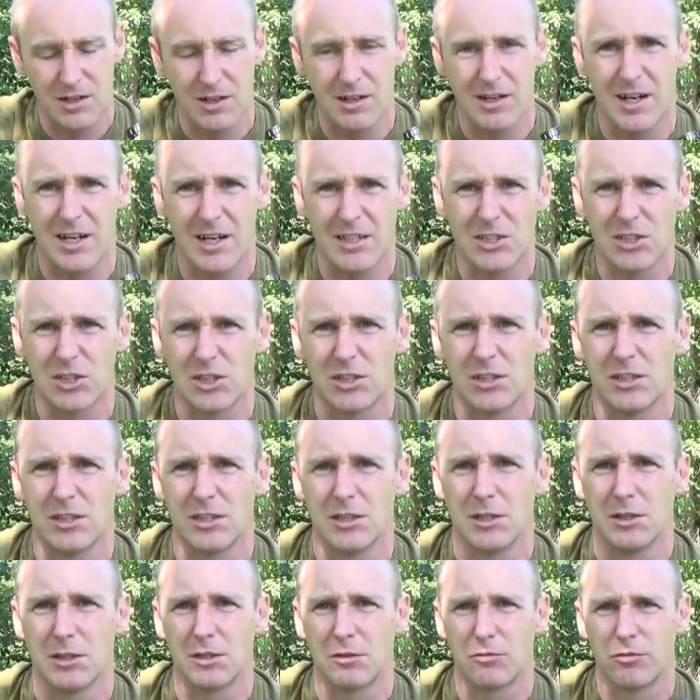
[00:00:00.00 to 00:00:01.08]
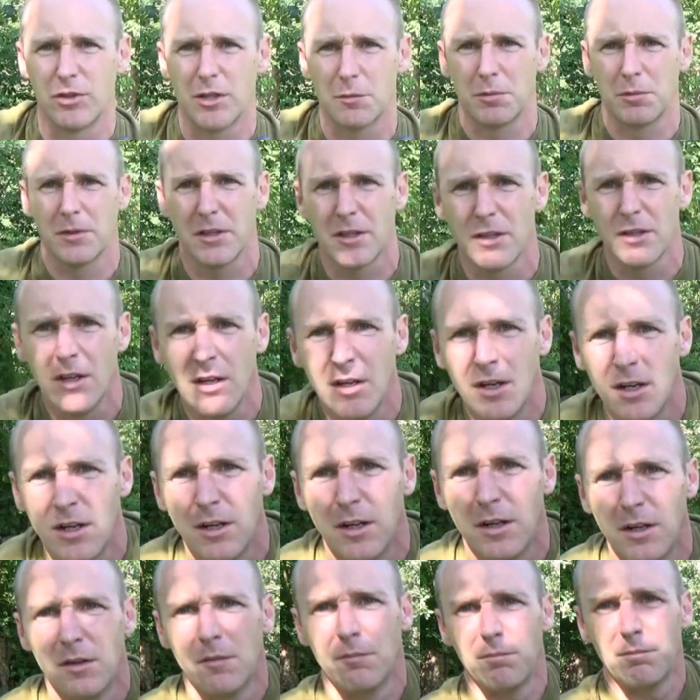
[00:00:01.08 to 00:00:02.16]
large grip here.
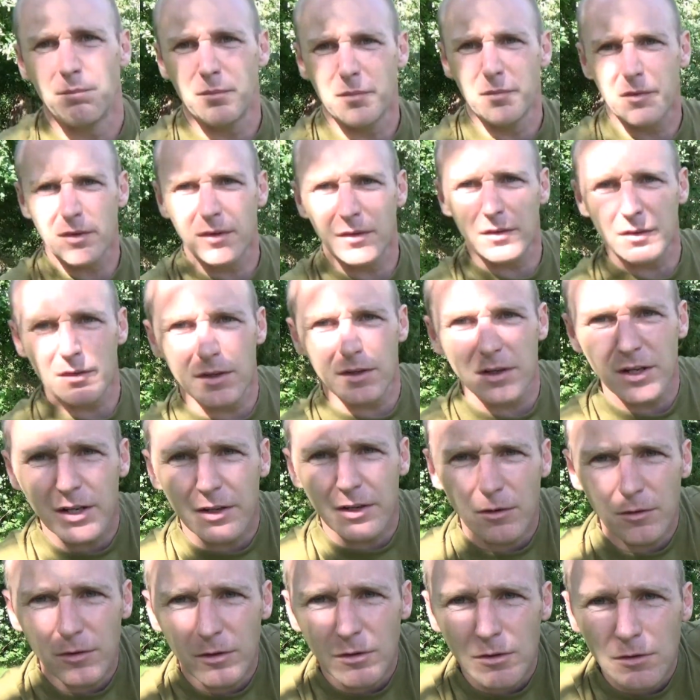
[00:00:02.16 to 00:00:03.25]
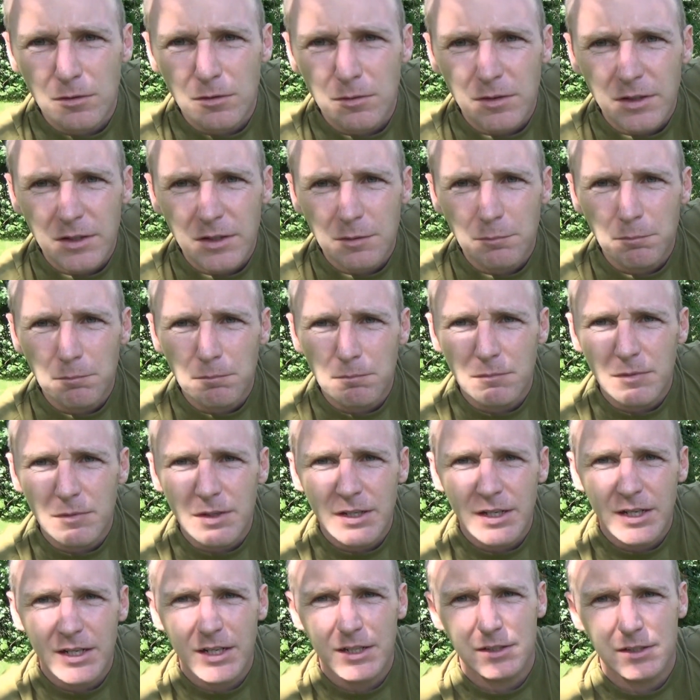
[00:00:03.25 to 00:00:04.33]
I don't know
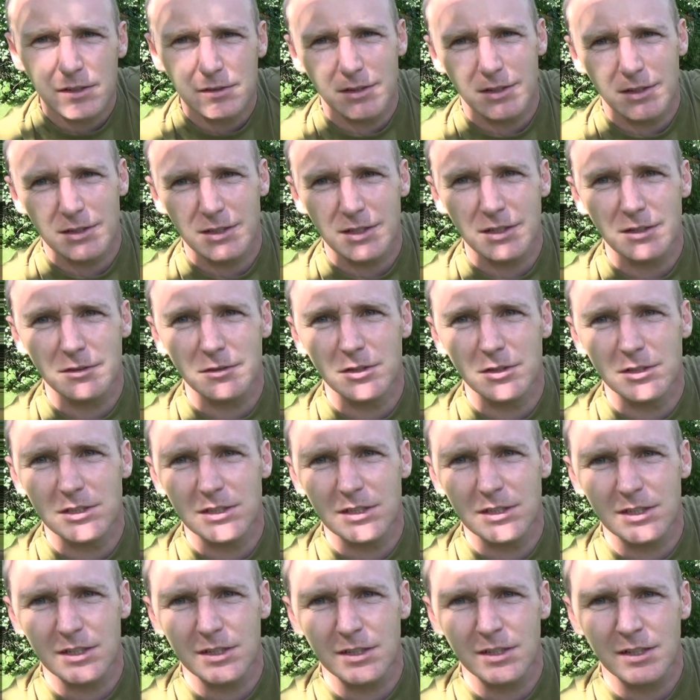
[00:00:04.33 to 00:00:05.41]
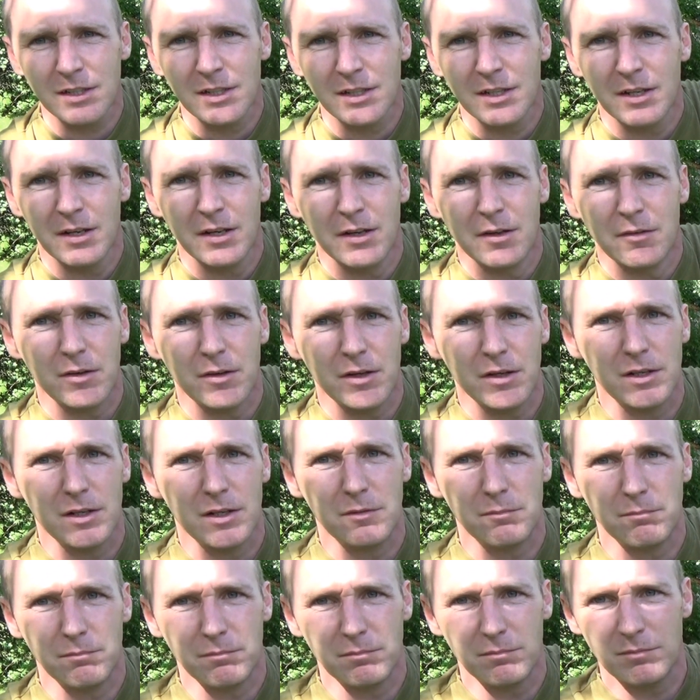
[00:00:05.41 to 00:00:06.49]
where, I think you can see it here.
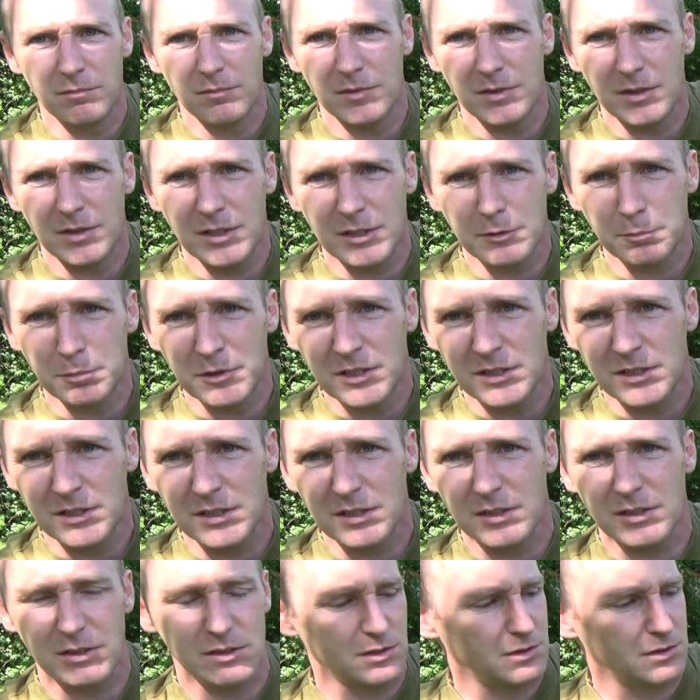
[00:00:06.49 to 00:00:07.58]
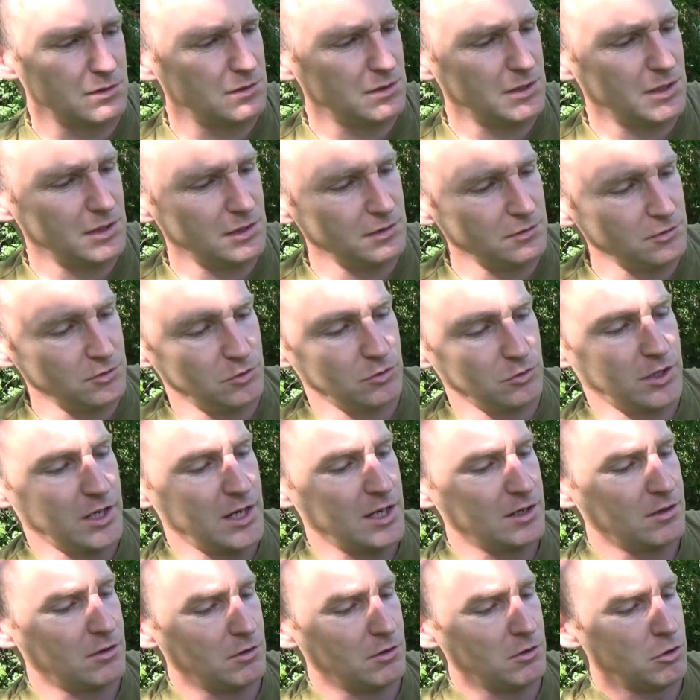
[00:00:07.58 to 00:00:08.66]
This piece, you
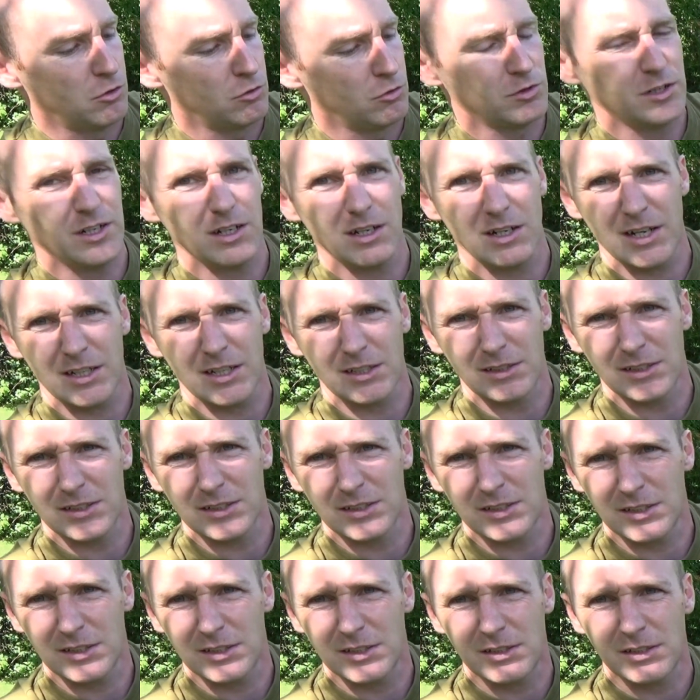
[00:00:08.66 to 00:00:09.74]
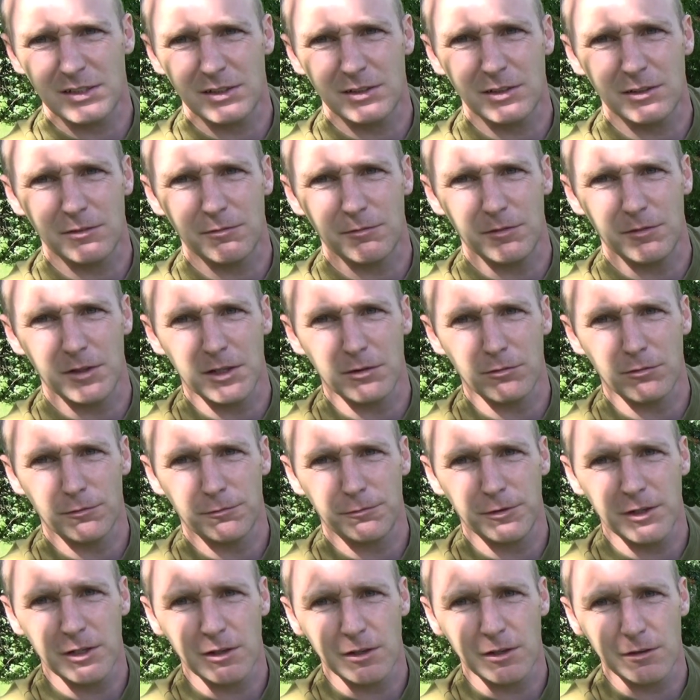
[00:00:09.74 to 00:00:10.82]
can't hold it like this. It will
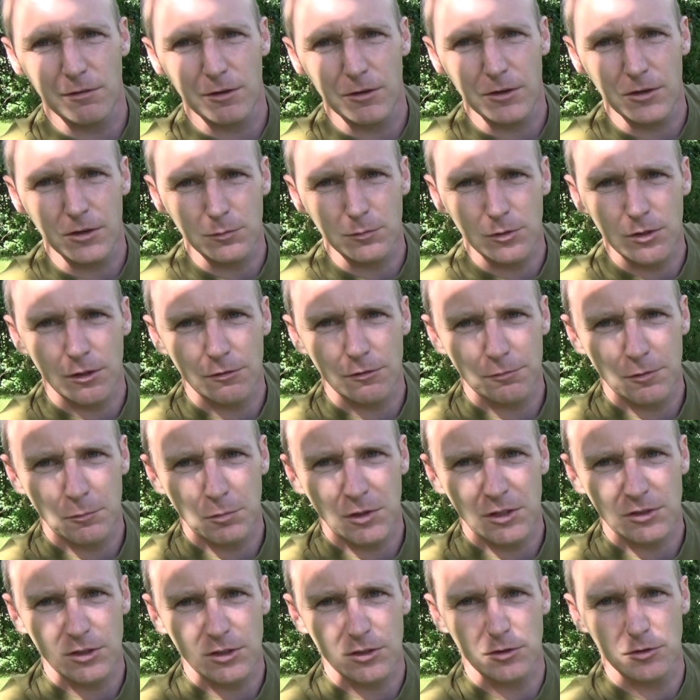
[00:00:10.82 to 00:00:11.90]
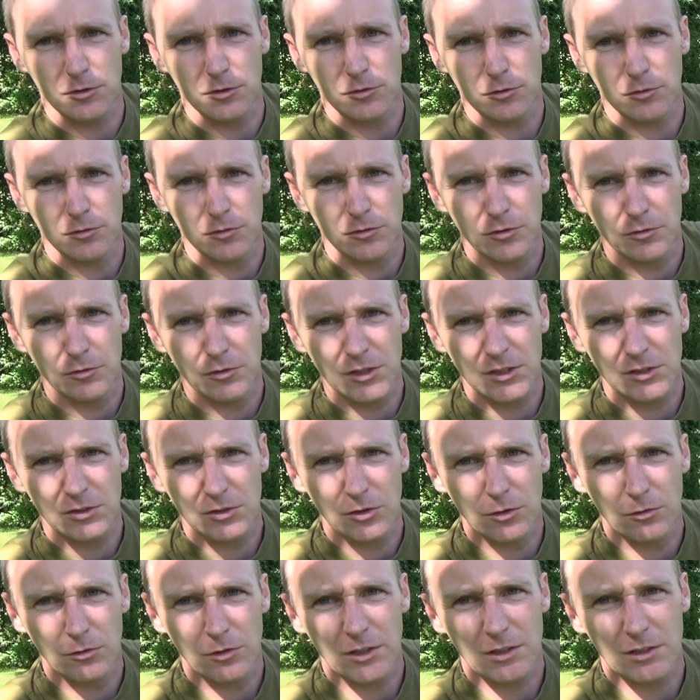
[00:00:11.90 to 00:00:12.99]
feel very uncomfortable. So you need to
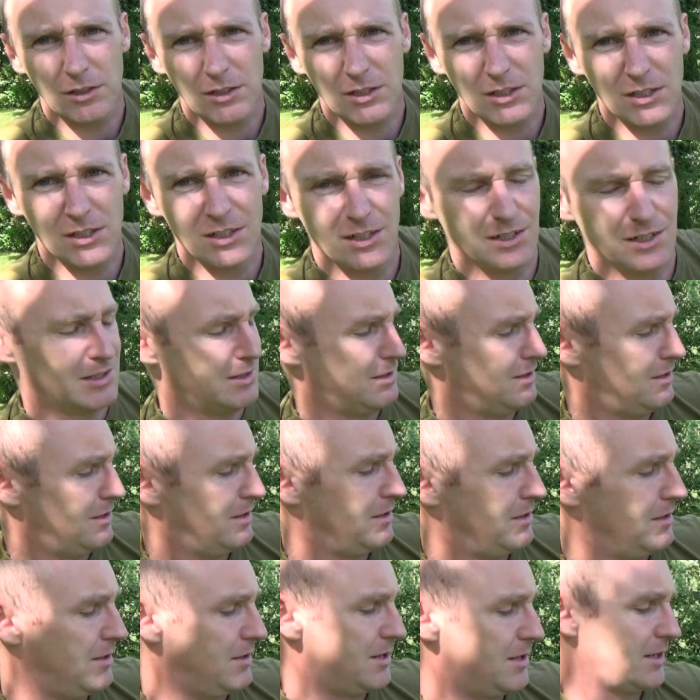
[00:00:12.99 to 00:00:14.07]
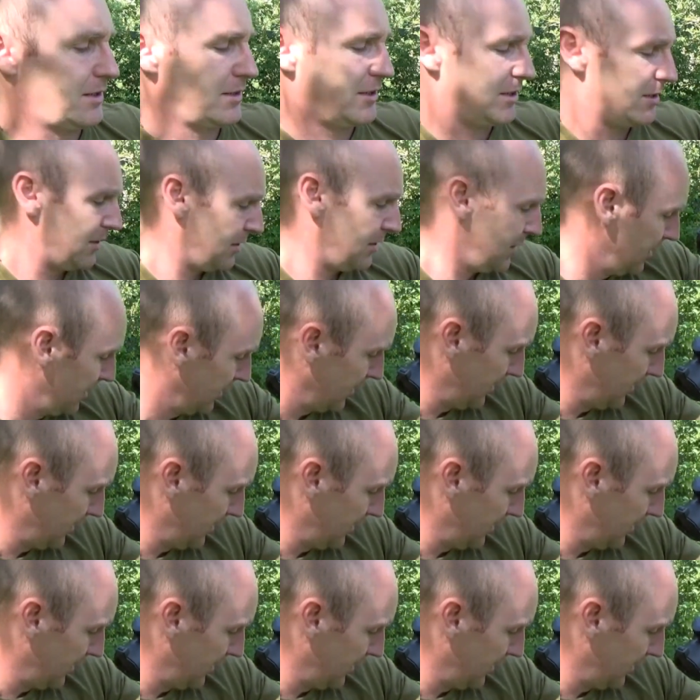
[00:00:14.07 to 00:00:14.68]
hold it like this